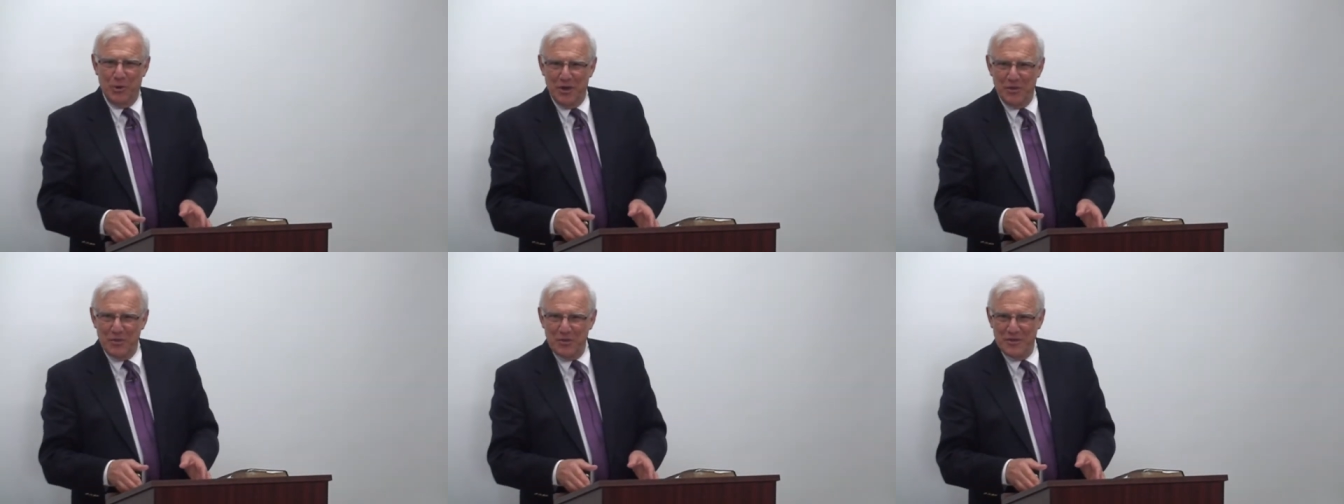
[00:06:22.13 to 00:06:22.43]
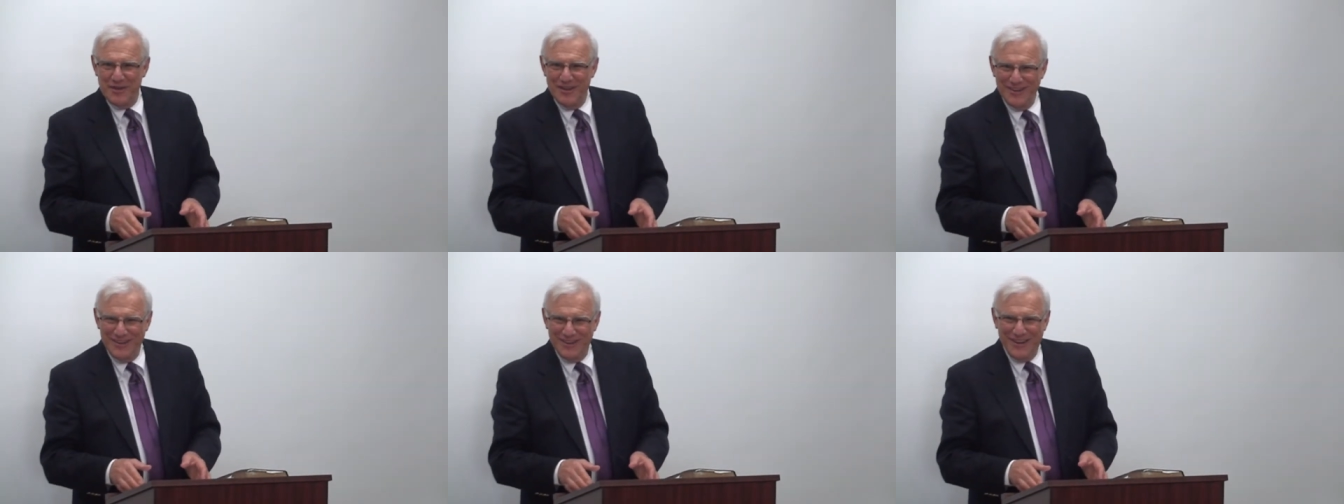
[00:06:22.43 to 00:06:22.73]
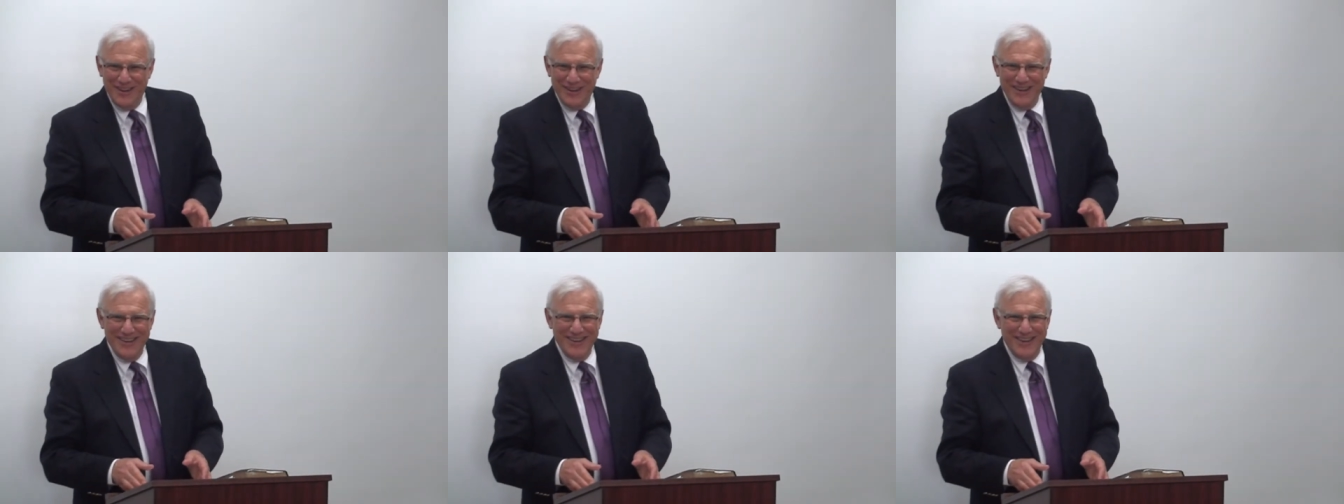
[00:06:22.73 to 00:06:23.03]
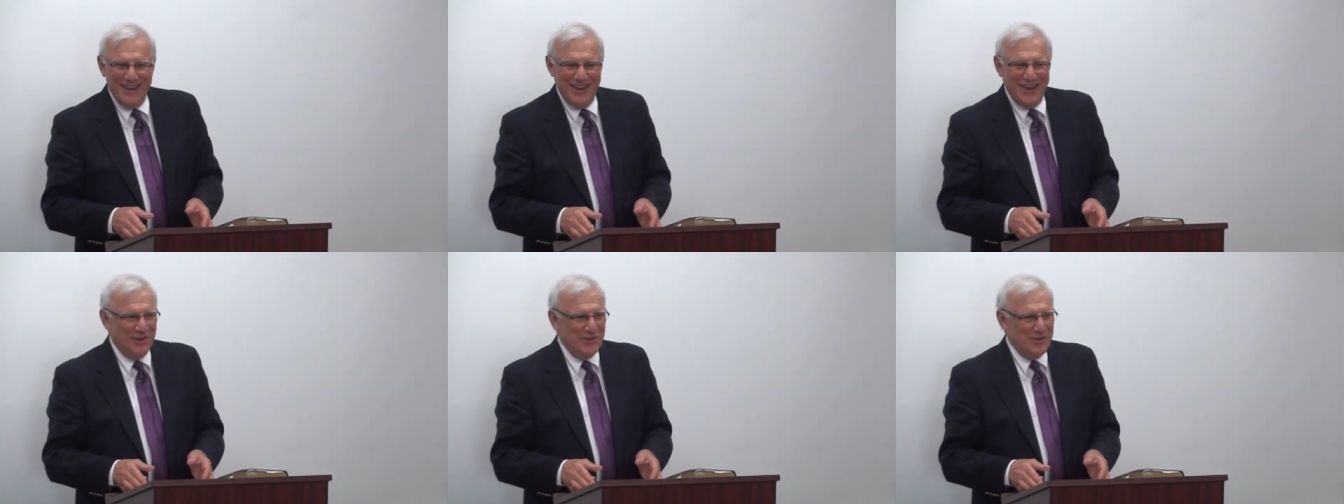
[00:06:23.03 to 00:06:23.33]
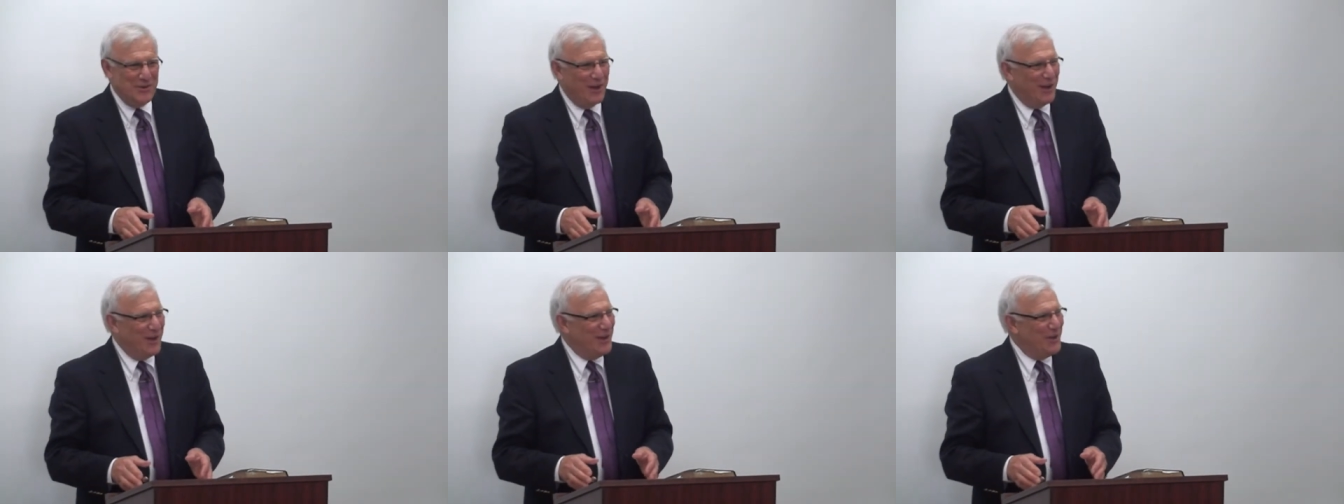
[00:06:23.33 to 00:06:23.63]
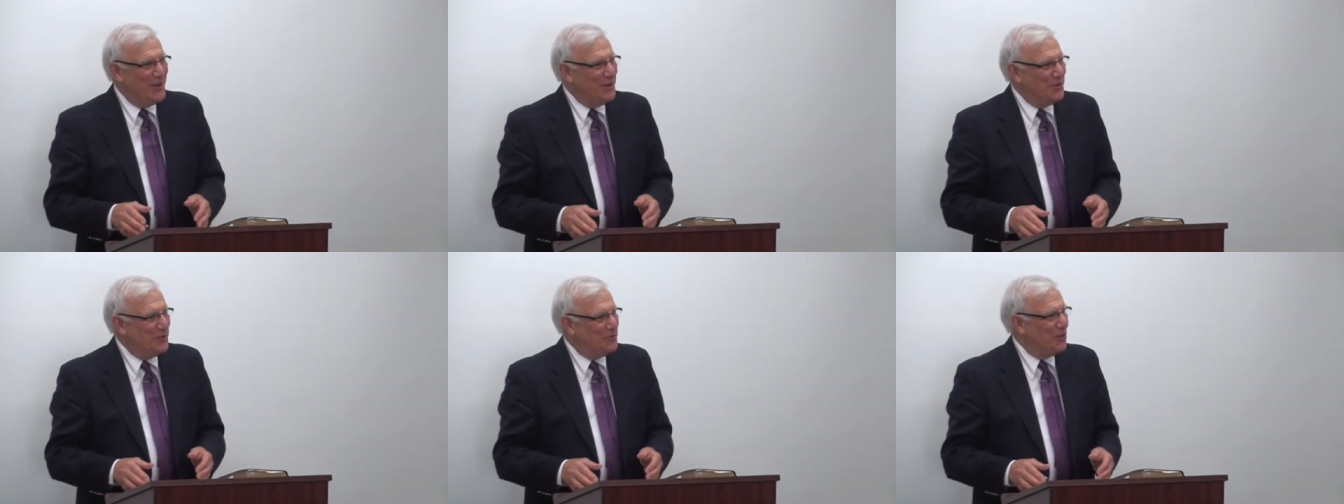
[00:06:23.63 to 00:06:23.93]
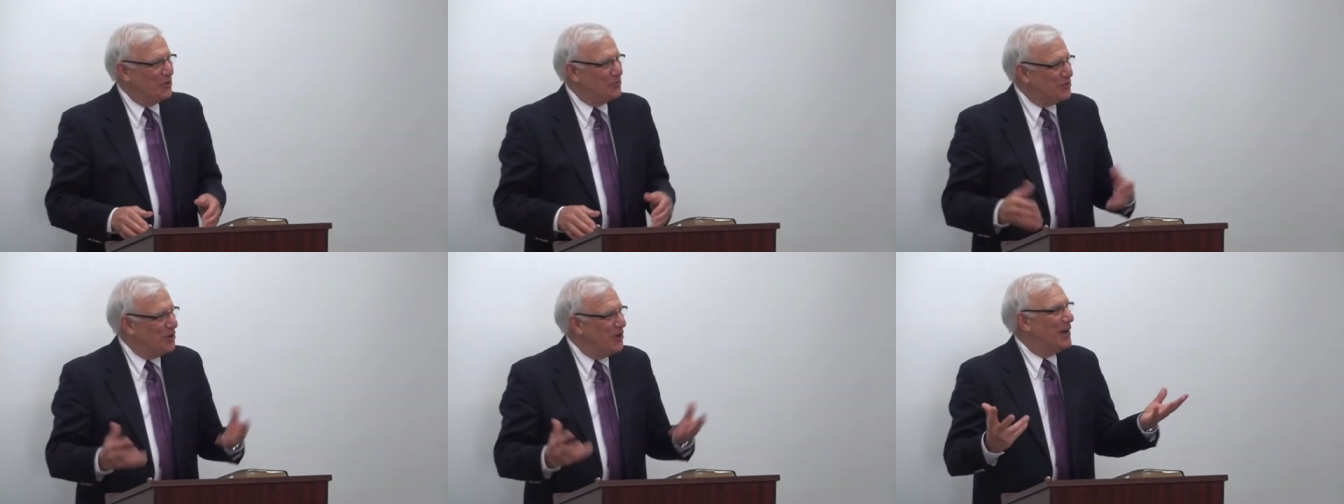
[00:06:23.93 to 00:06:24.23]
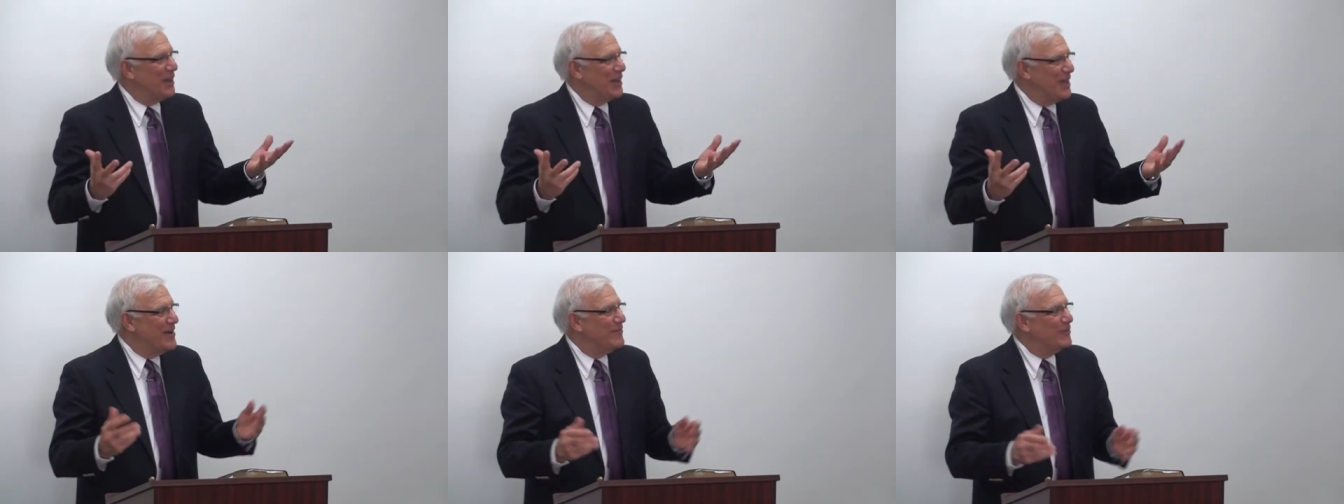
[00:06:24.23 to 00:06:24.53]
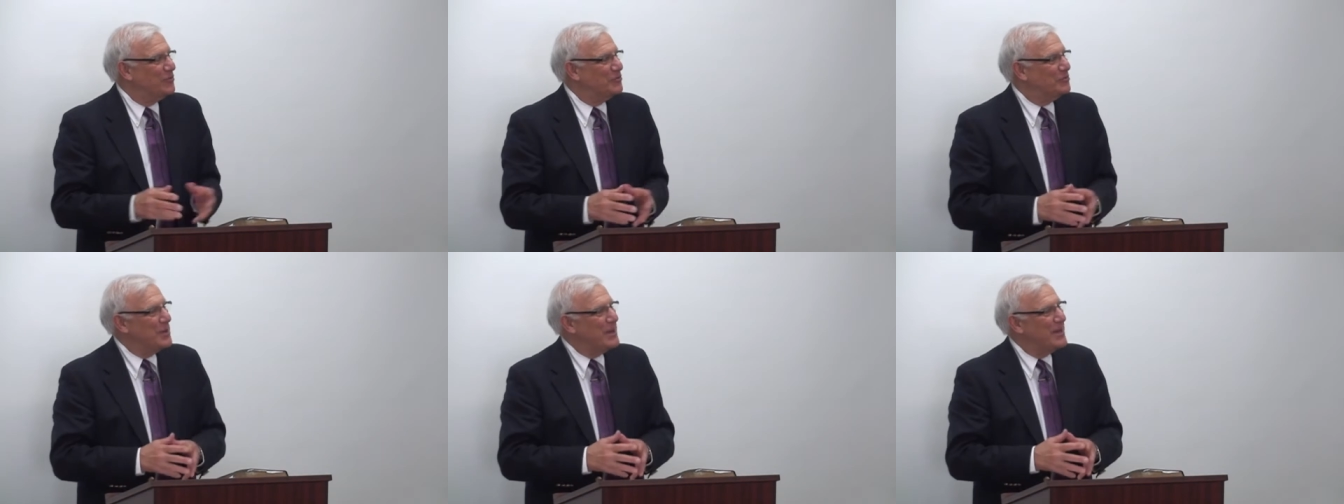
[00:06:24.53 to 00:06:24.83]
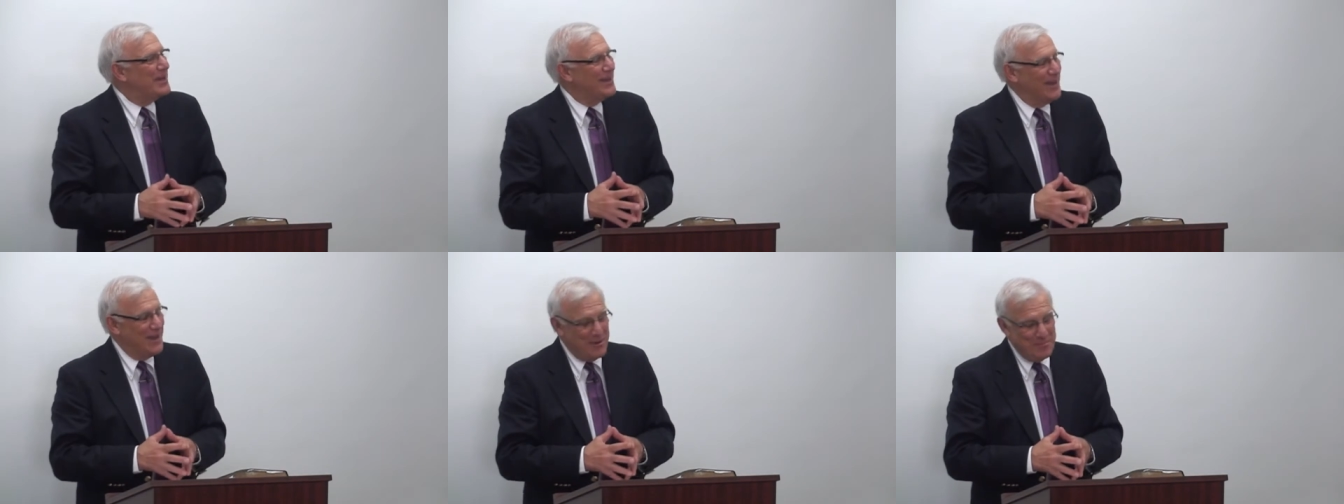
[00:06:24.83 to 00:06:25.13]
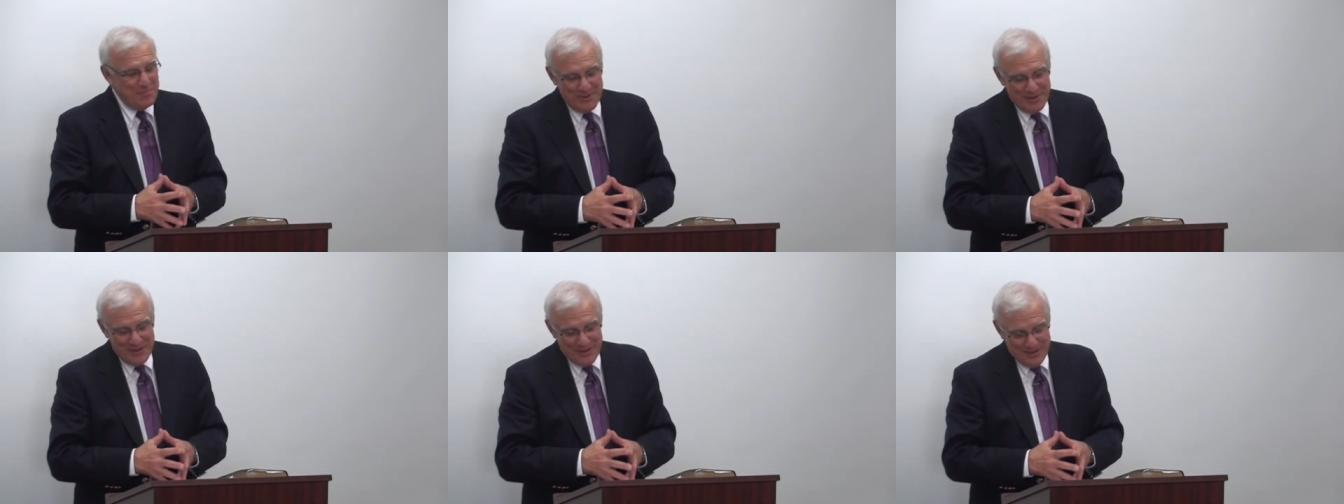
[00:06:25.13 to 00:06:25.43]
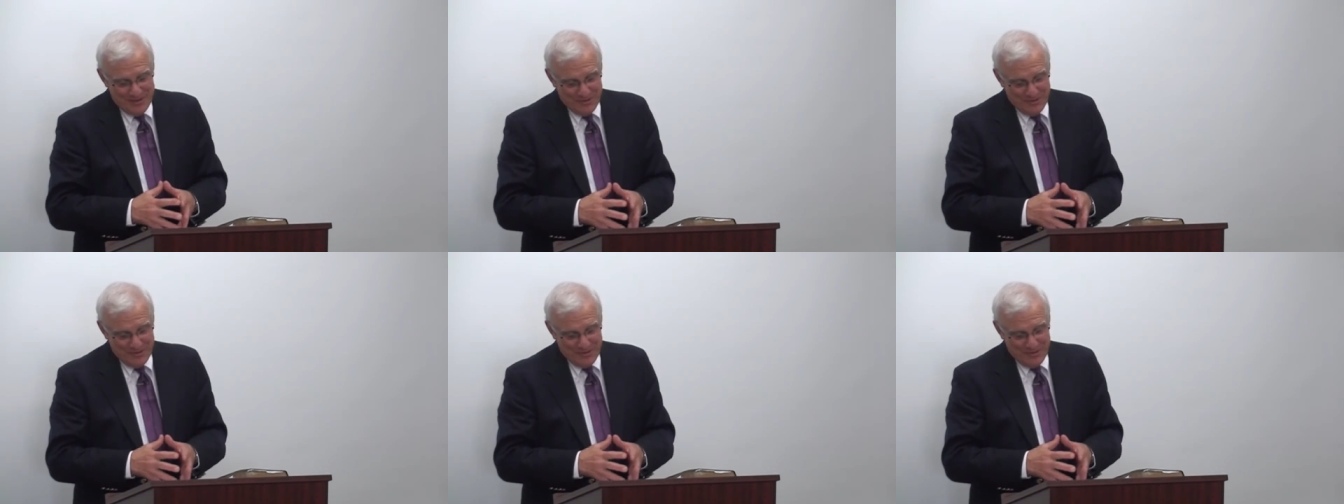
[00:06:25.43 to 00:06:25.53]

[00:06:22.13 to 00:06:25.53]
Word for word: with. And uh, so Charlie Evans became